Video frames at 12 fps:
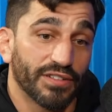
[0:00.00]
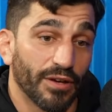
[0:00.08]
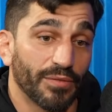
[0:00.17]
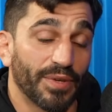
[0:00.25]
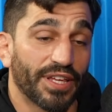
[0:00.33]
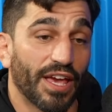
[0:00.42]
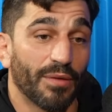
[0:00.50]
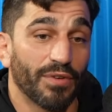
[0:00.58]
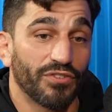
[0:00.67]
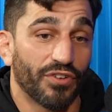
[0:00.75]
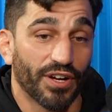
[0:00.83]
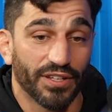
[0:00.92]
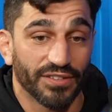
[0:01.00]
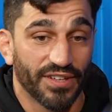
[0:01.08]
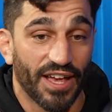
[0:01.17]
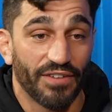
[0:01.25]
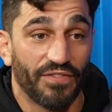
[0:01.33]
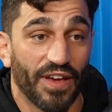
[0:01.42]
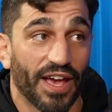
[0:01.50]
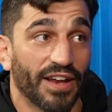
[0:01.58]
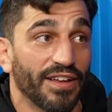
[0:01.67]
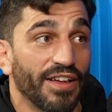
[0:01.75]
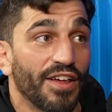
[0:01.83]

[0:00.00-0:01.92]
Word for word: I became a Drakus Head fan,